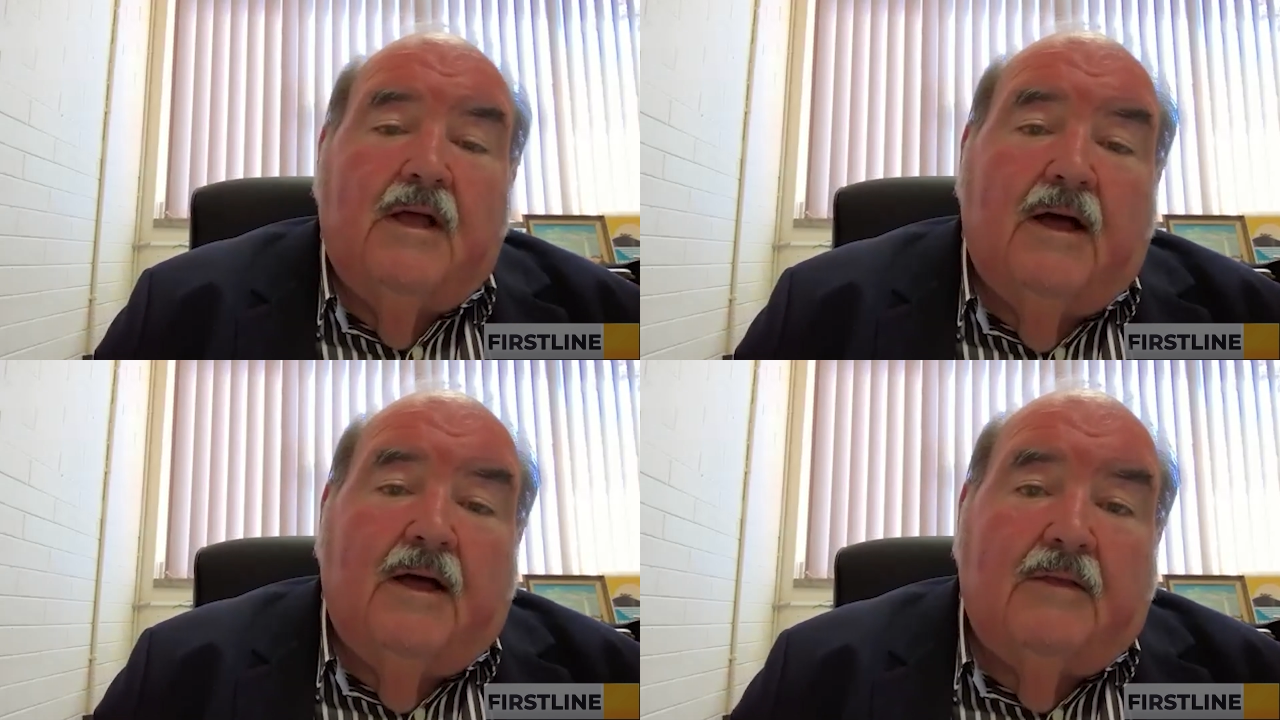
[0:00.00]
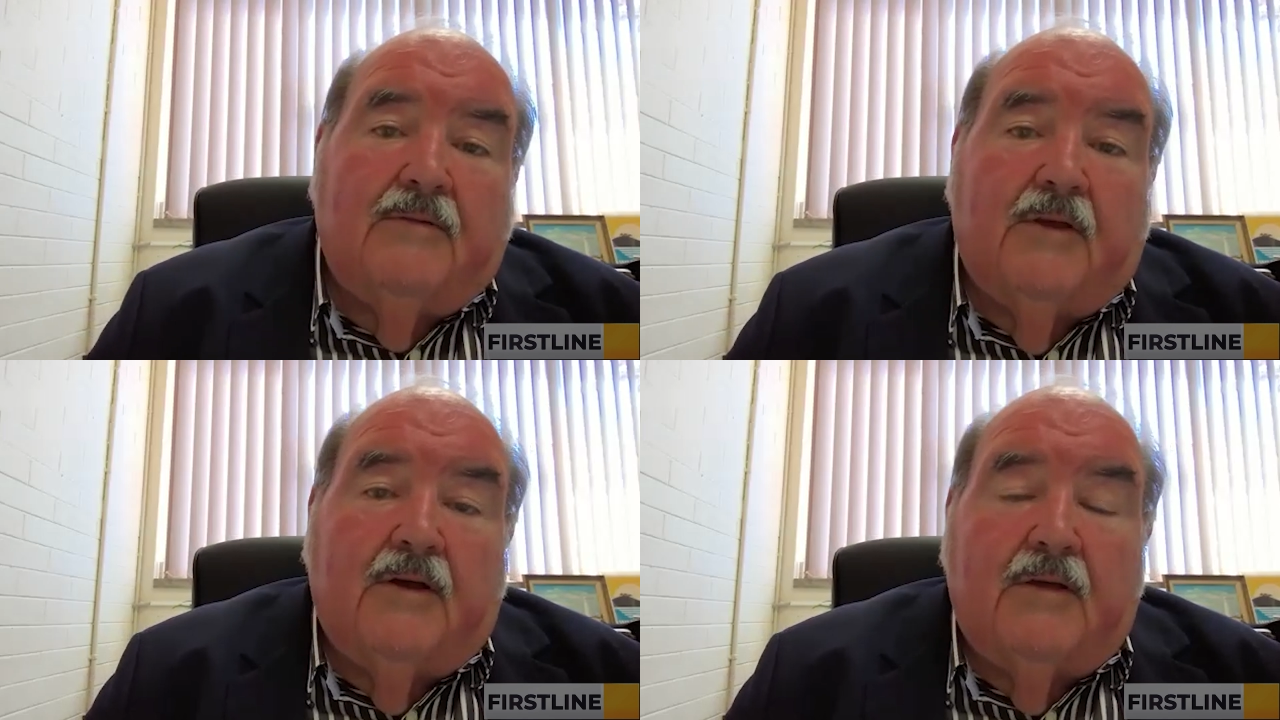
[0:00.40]
and
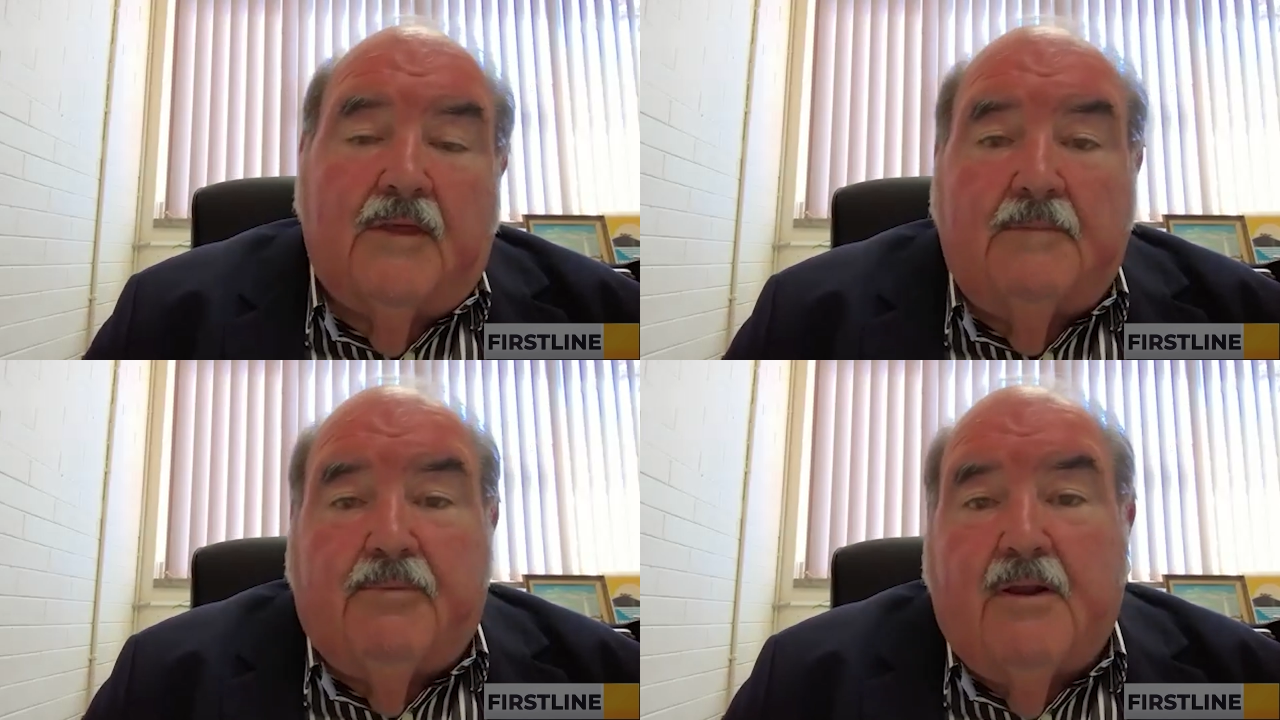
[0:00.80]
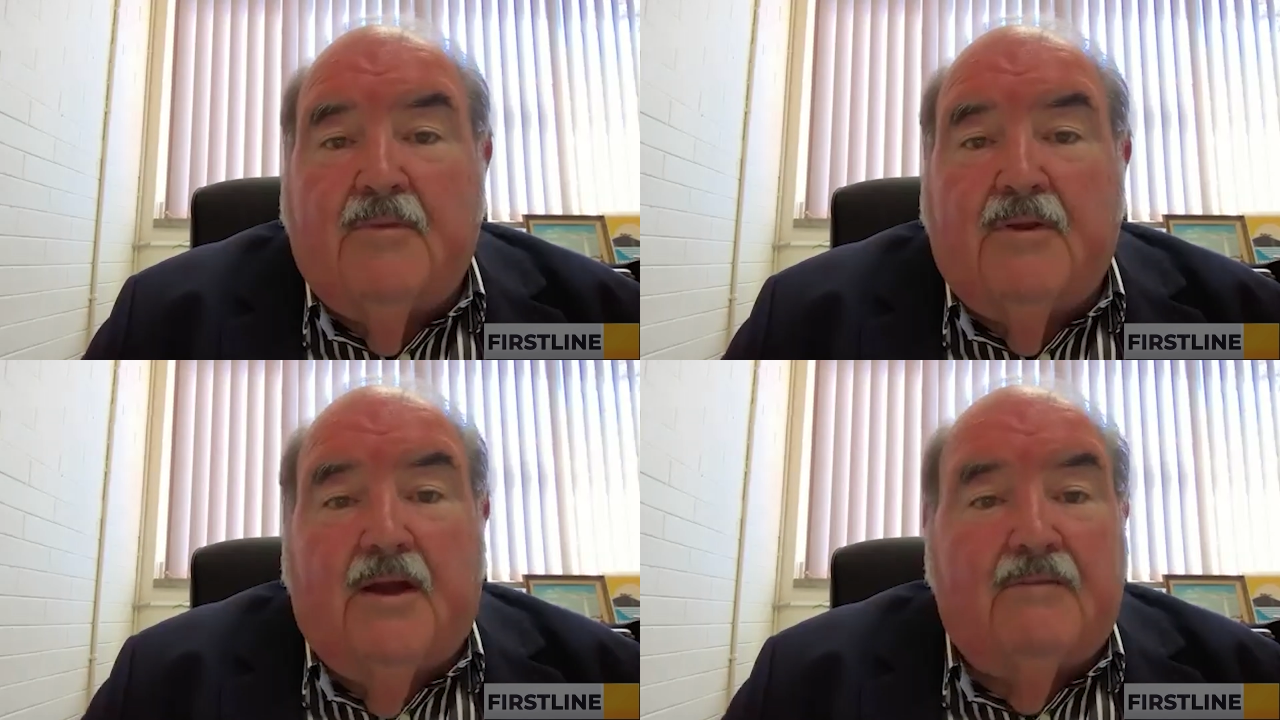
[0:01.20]
the
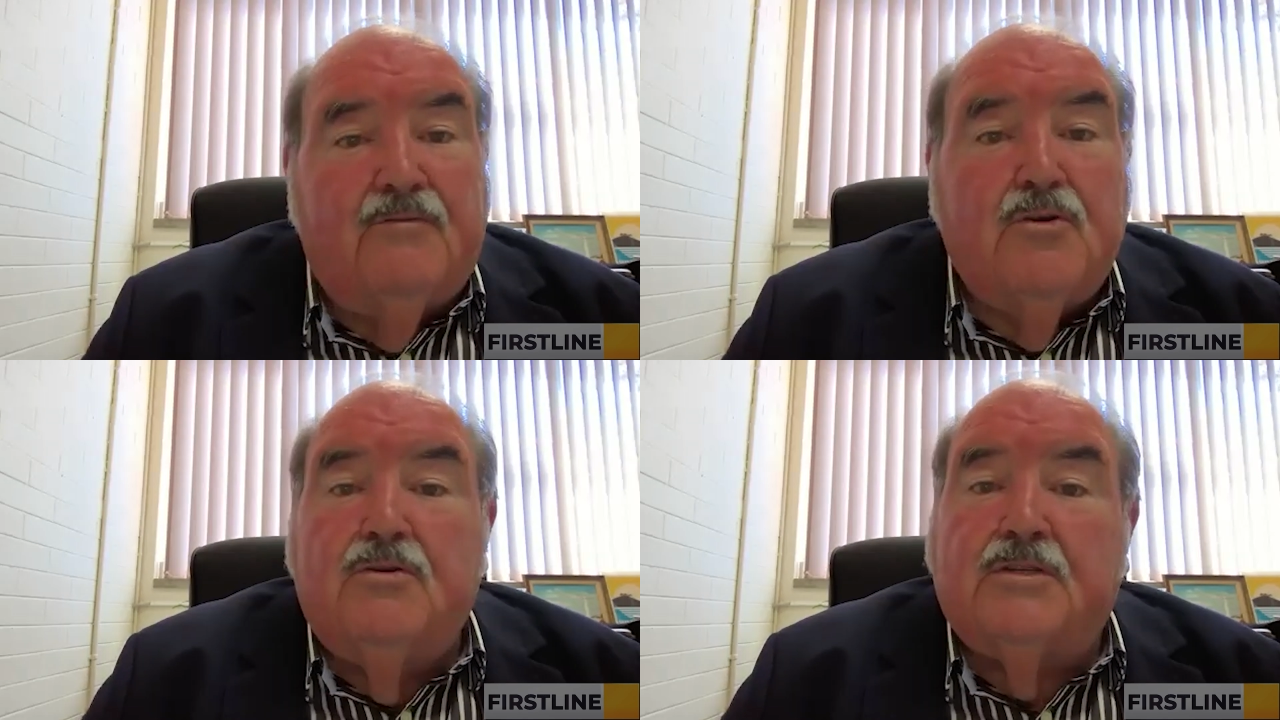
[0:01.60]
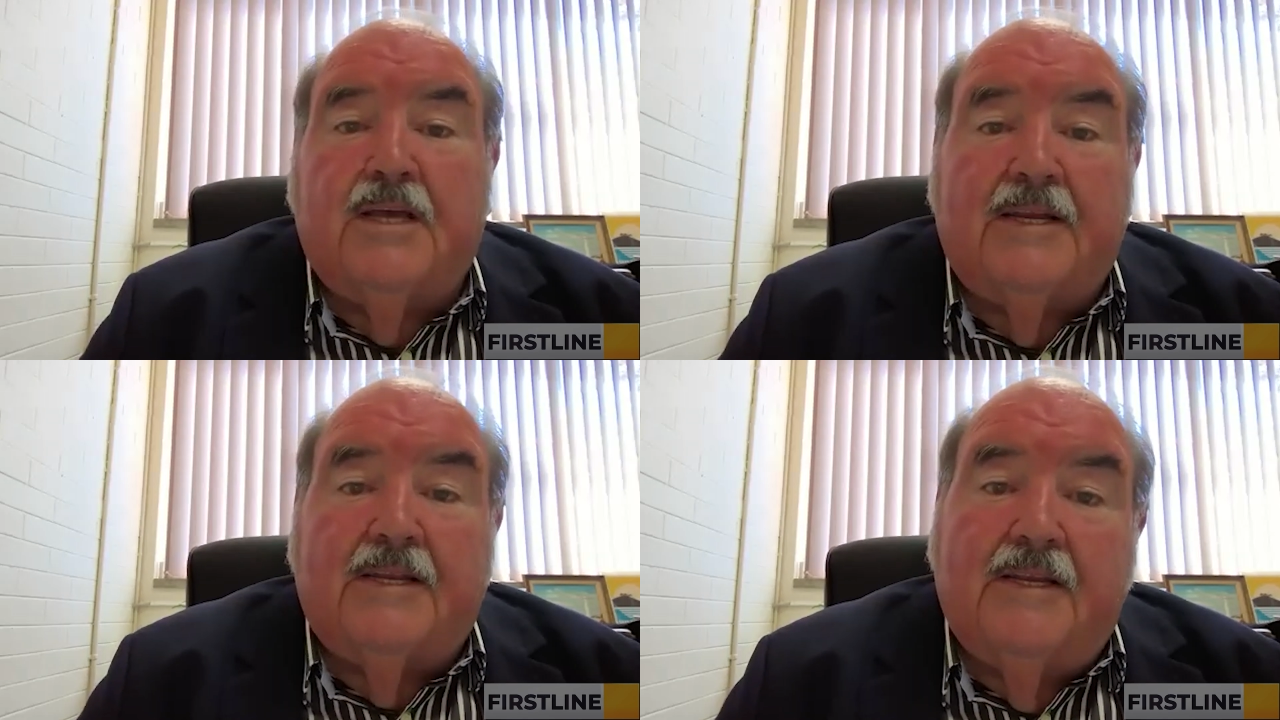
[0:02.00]
Premier have used
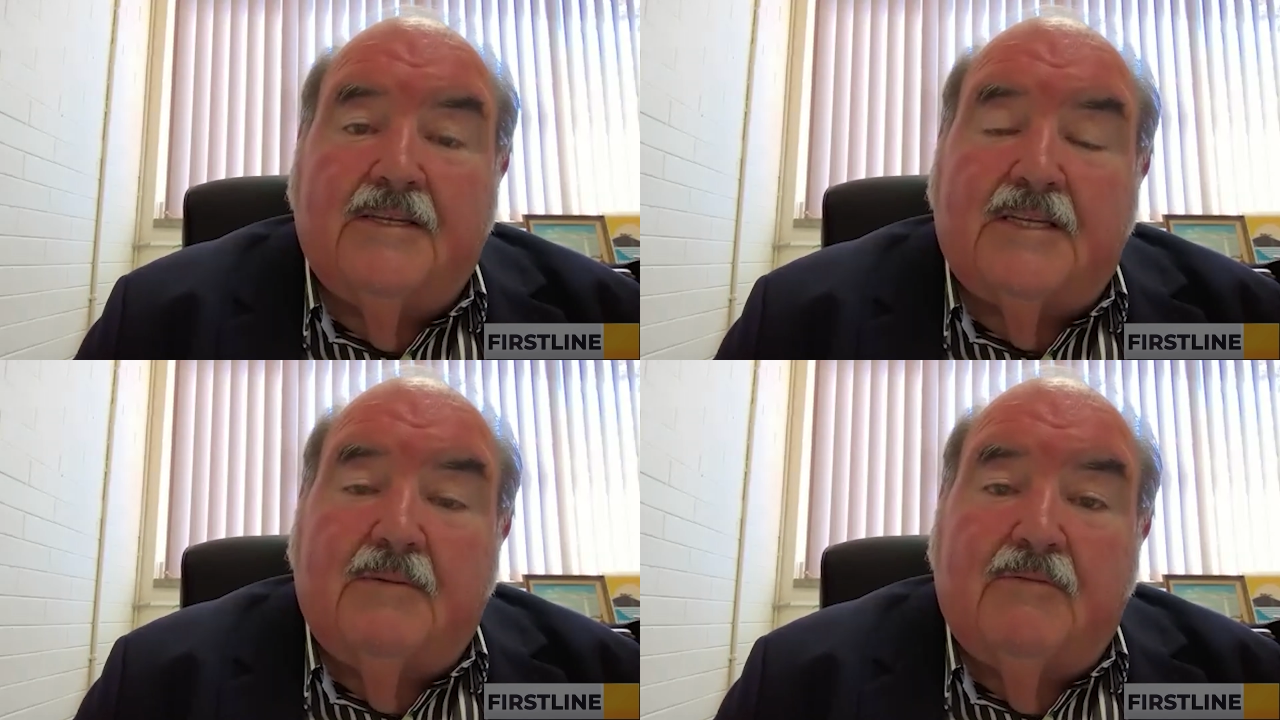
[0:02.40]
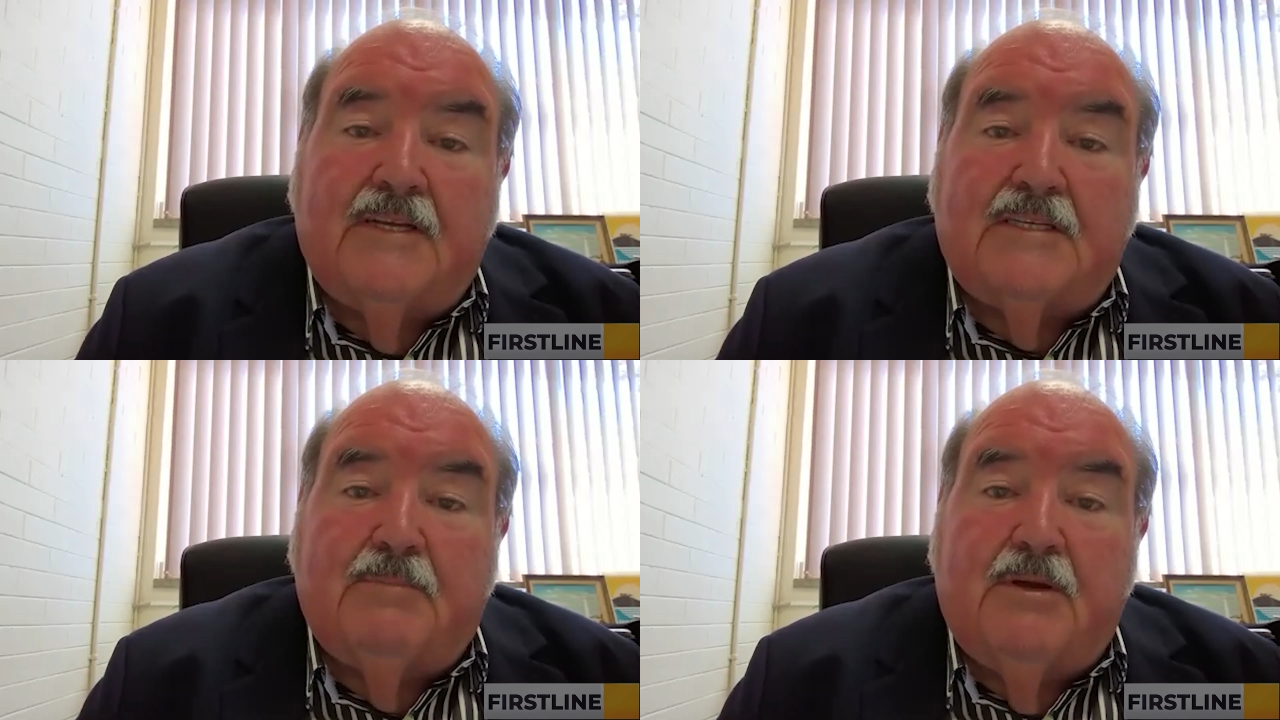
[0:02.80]
that in some of
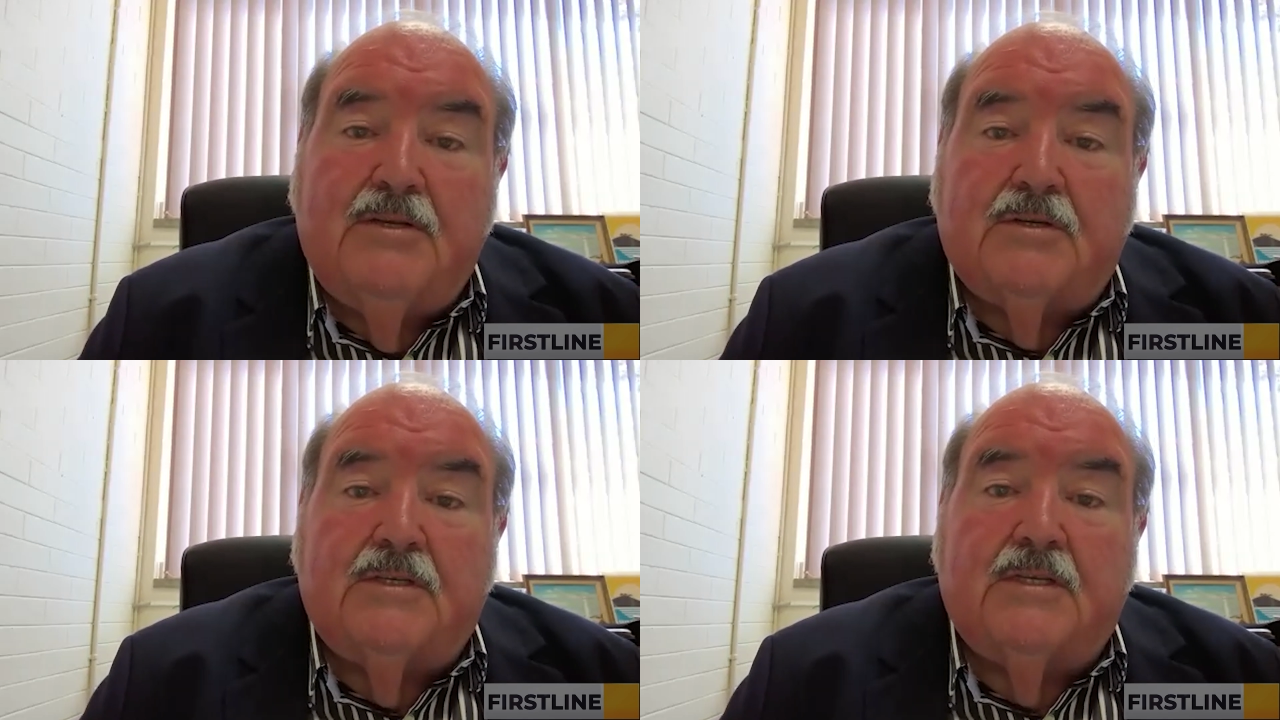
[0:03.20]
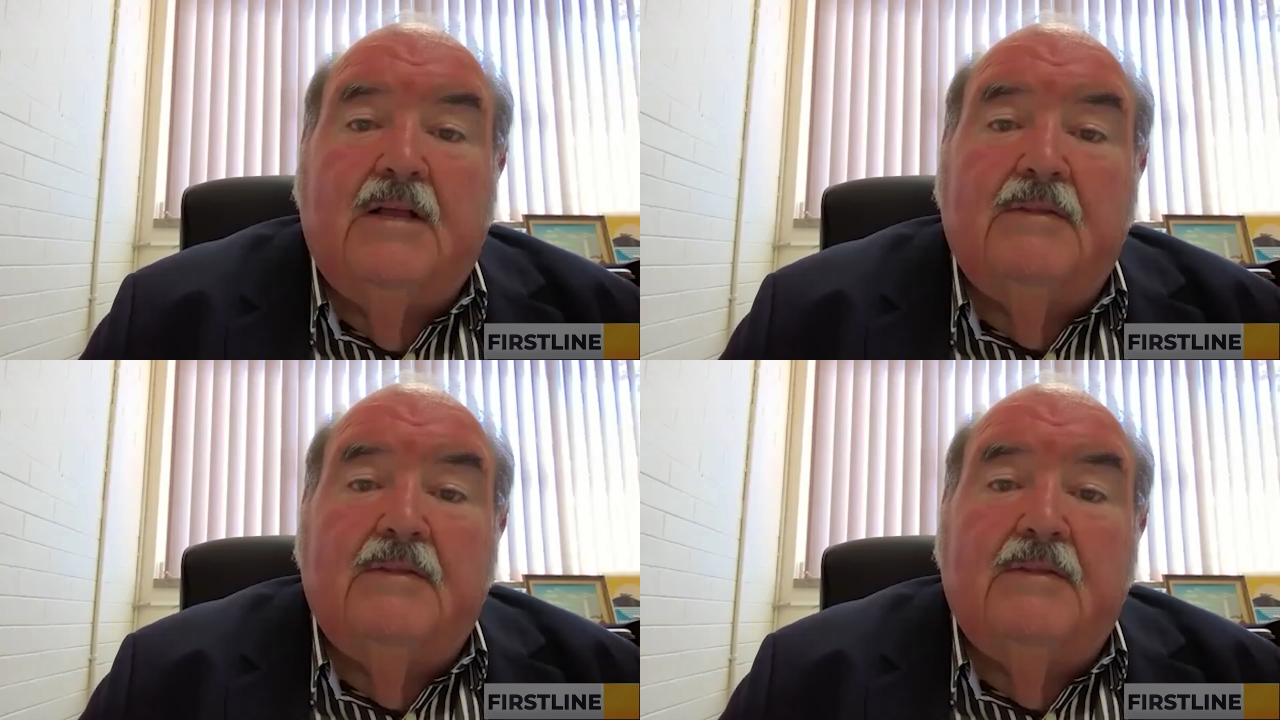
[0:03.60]
their speeches,